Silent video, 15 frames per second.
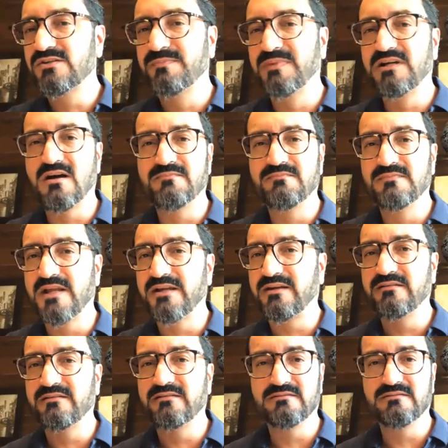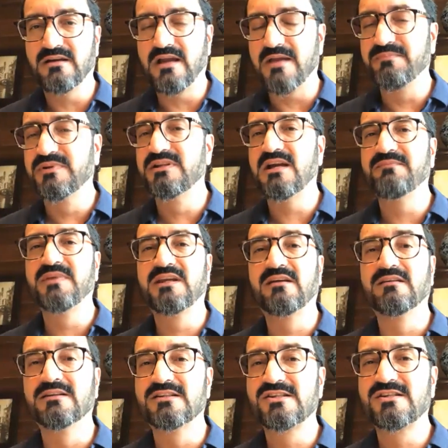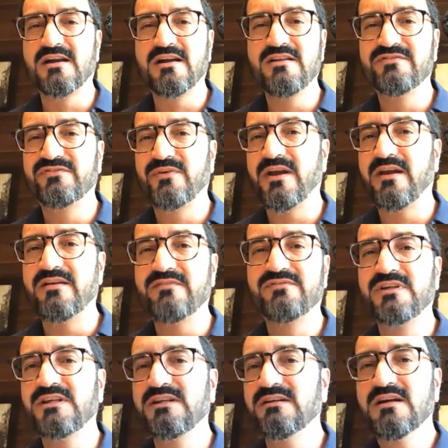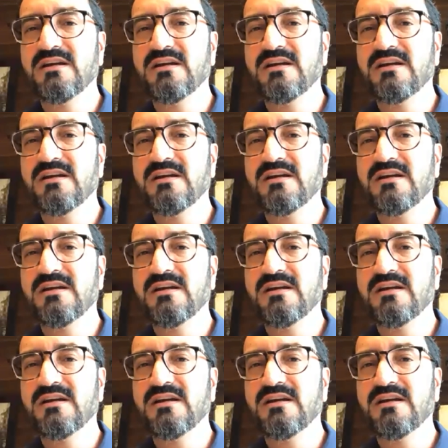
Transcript: become like an epidemic in itself, where every